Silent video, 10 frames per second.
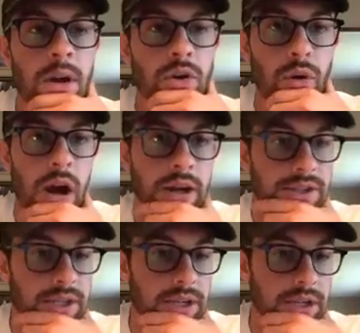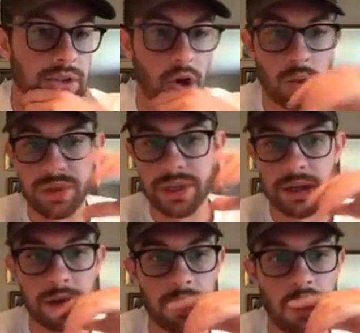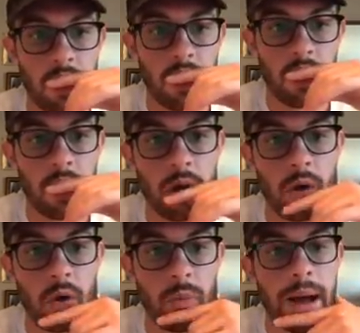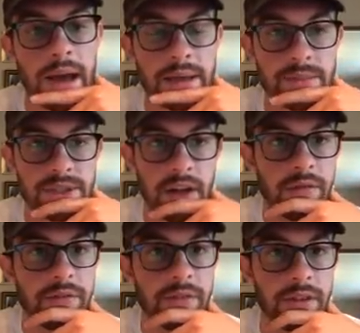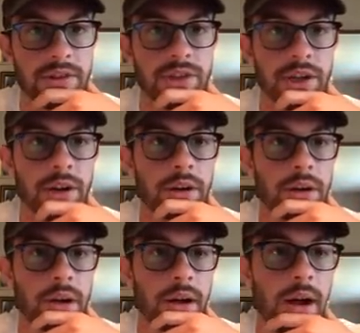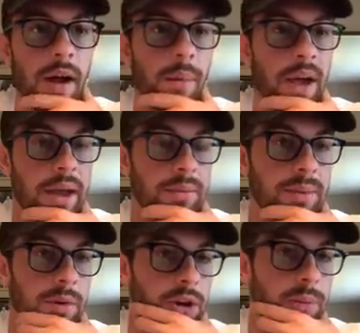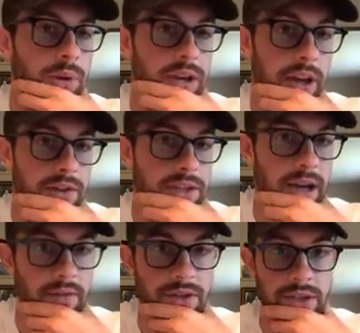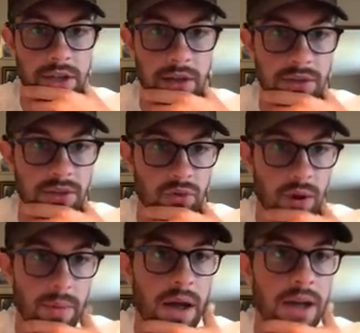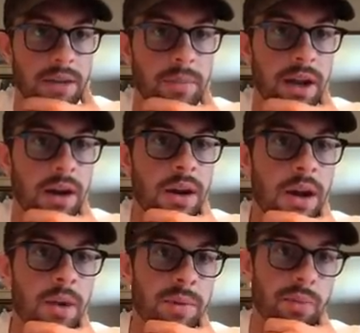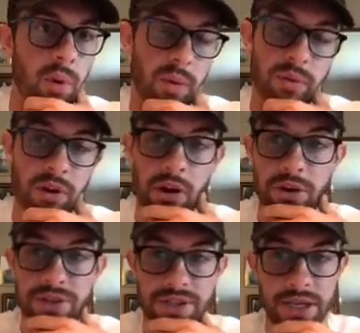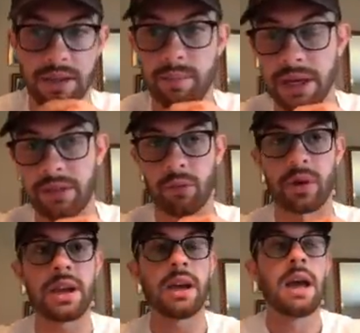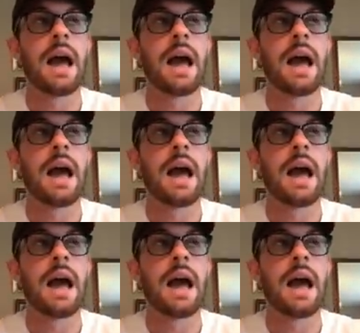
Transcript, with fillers: Gronk is in his own tier all by himself this year. And people are going to put Kelce. Obviously, Kelce's right behind him there. People want to put Ertz as like the big three.